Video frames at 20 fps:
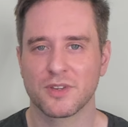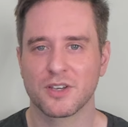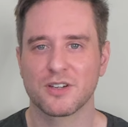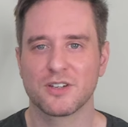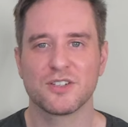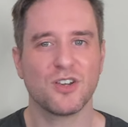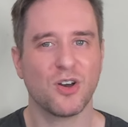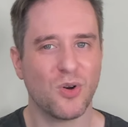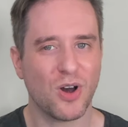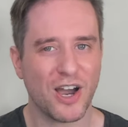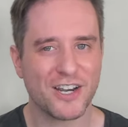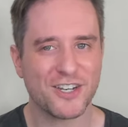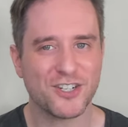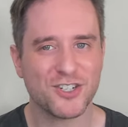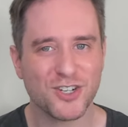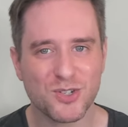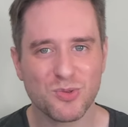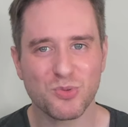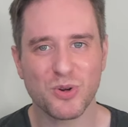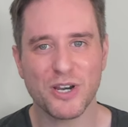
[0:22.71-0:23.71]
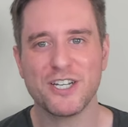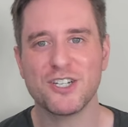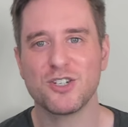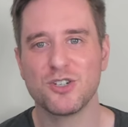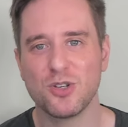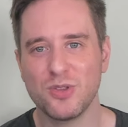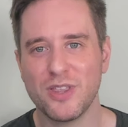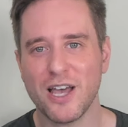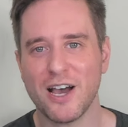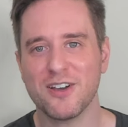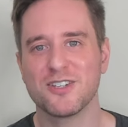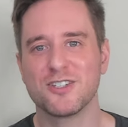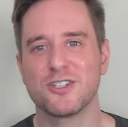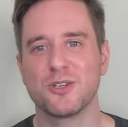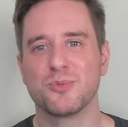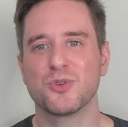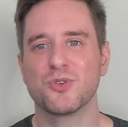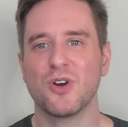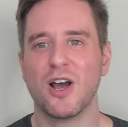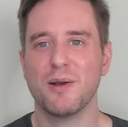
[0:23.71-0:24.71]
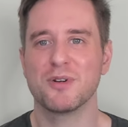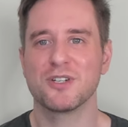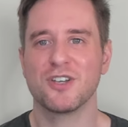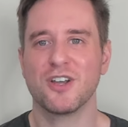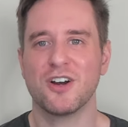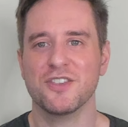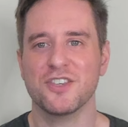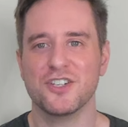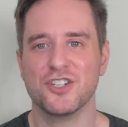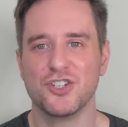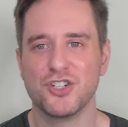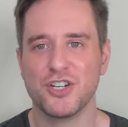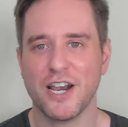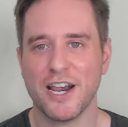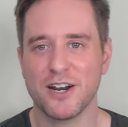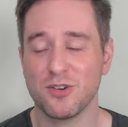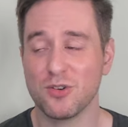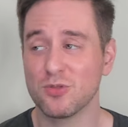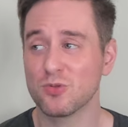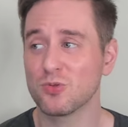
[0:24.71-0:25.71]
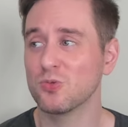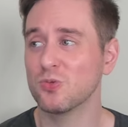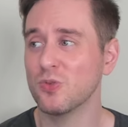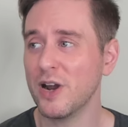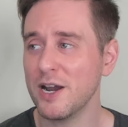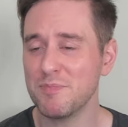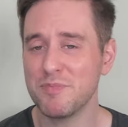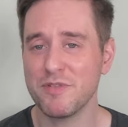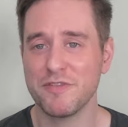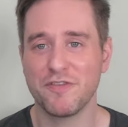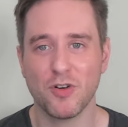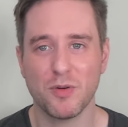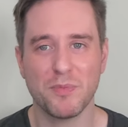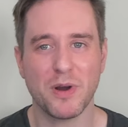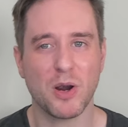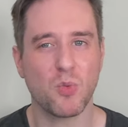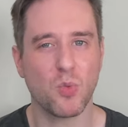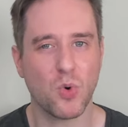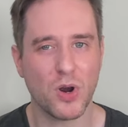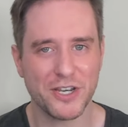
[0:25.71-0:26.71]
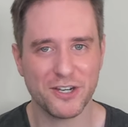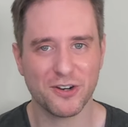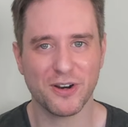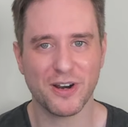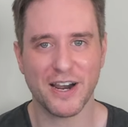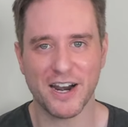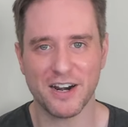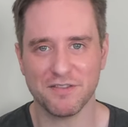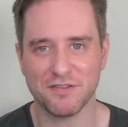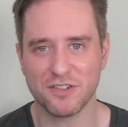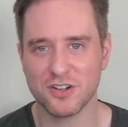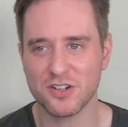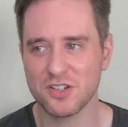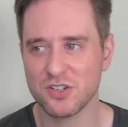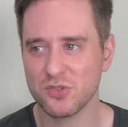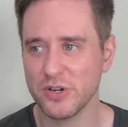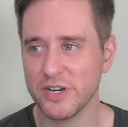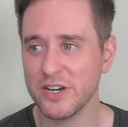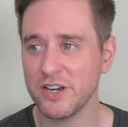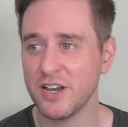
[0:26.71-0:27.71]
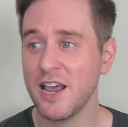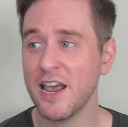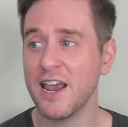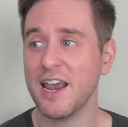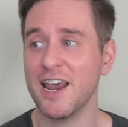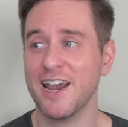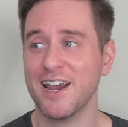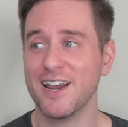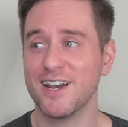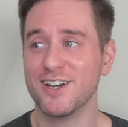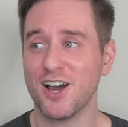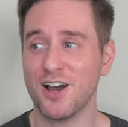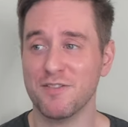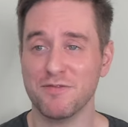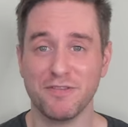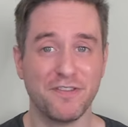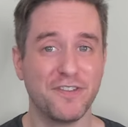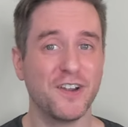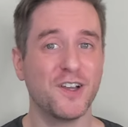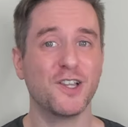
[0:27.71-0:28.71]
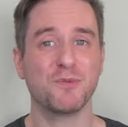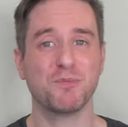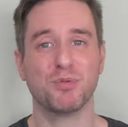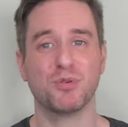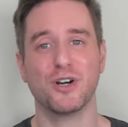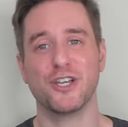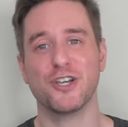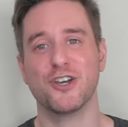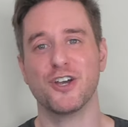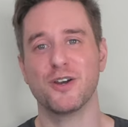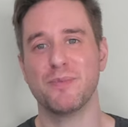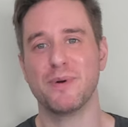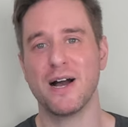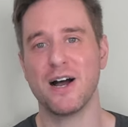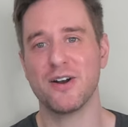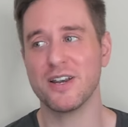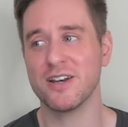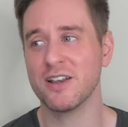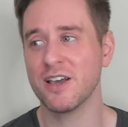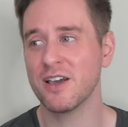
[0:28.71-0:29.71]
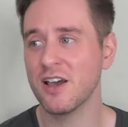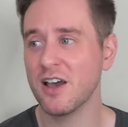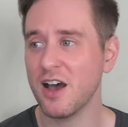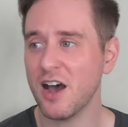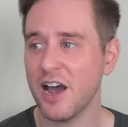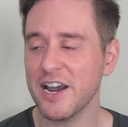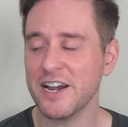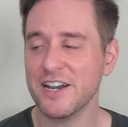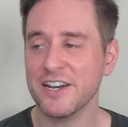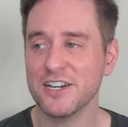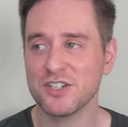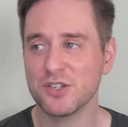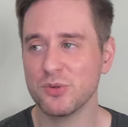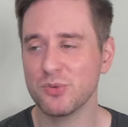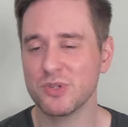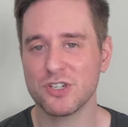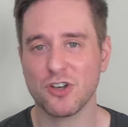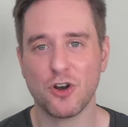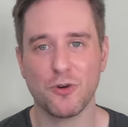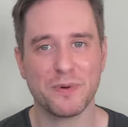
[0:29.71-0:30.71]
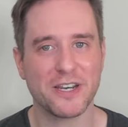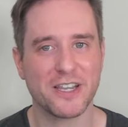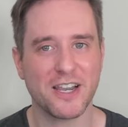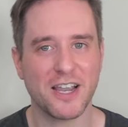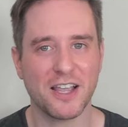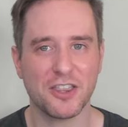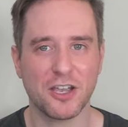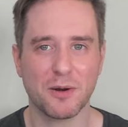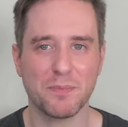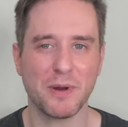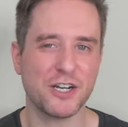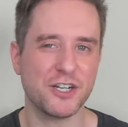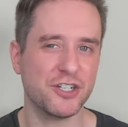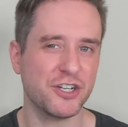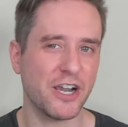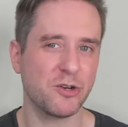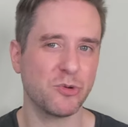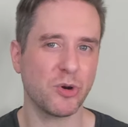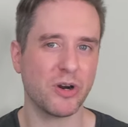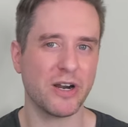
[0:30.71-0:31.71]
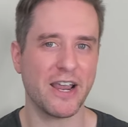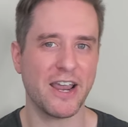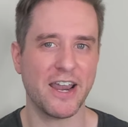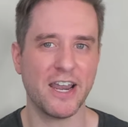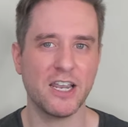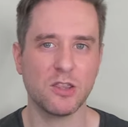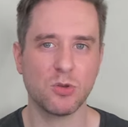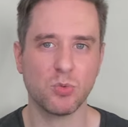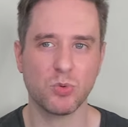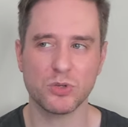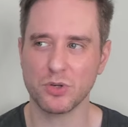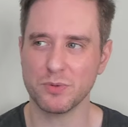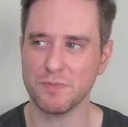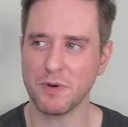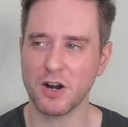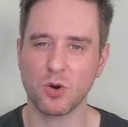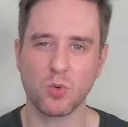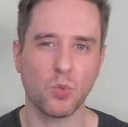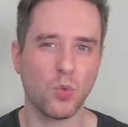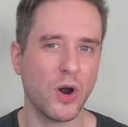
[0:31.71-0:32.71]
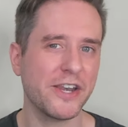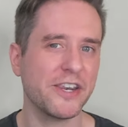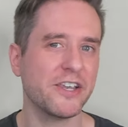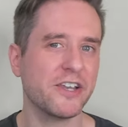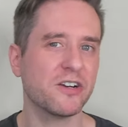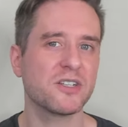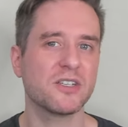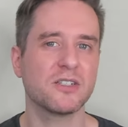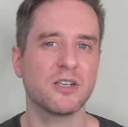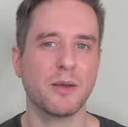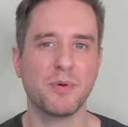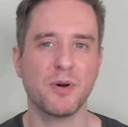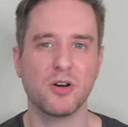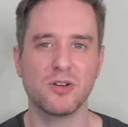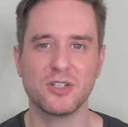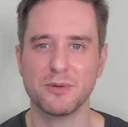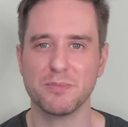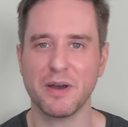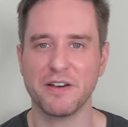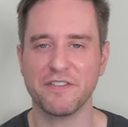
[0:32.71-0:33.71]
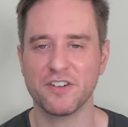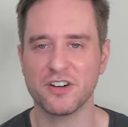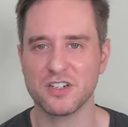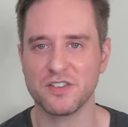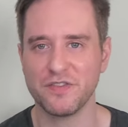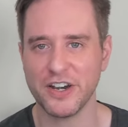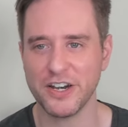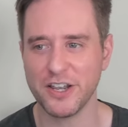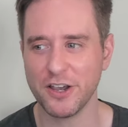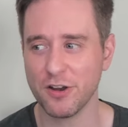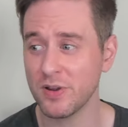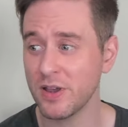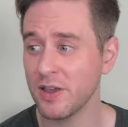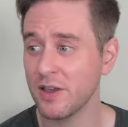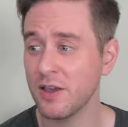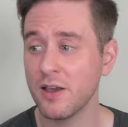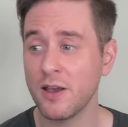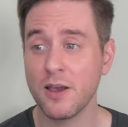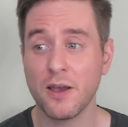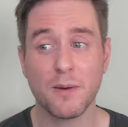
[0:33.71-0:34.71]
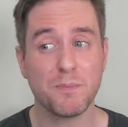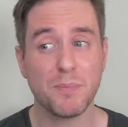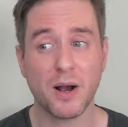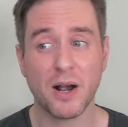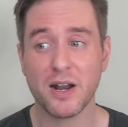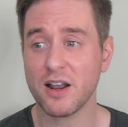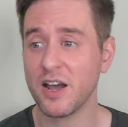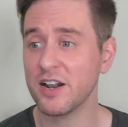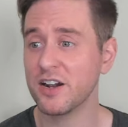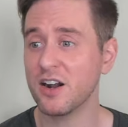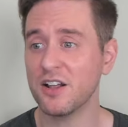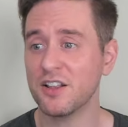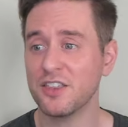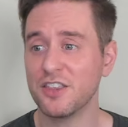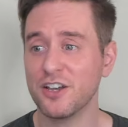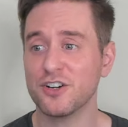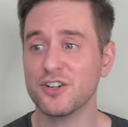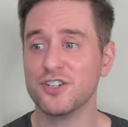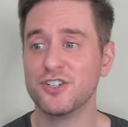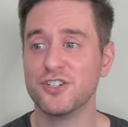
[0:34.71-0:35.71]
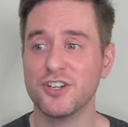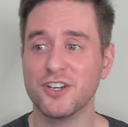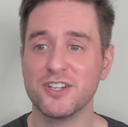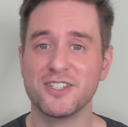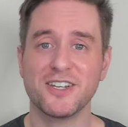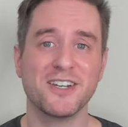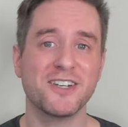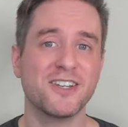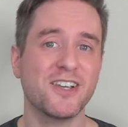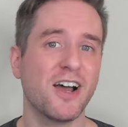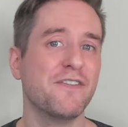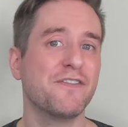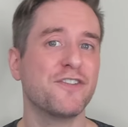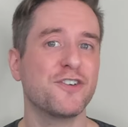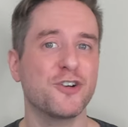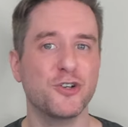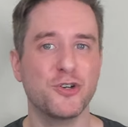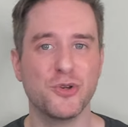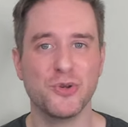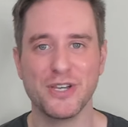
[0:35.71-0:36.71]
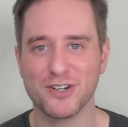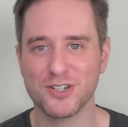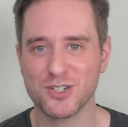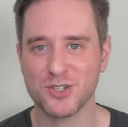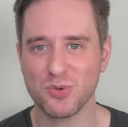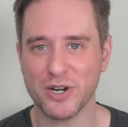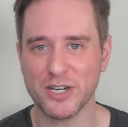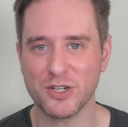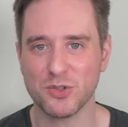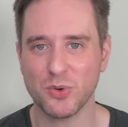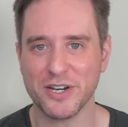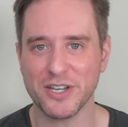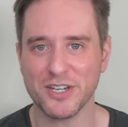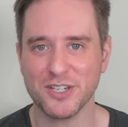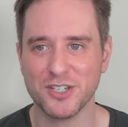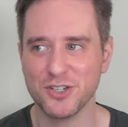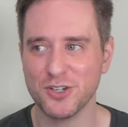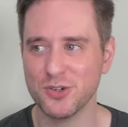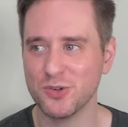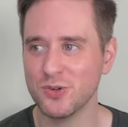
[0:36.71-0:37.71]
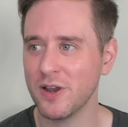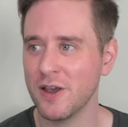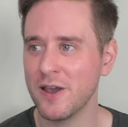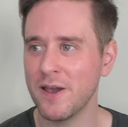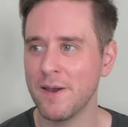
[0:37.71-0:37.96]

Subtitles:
So I just reached 2,000 subscribers on this channel right before my 1 year anniversary, and I'm feeling pretty good about it. I initially was hoping to get there by January 8th, which would mark 1 year since I posted my first video, but I got there just in time for New Year's 2022.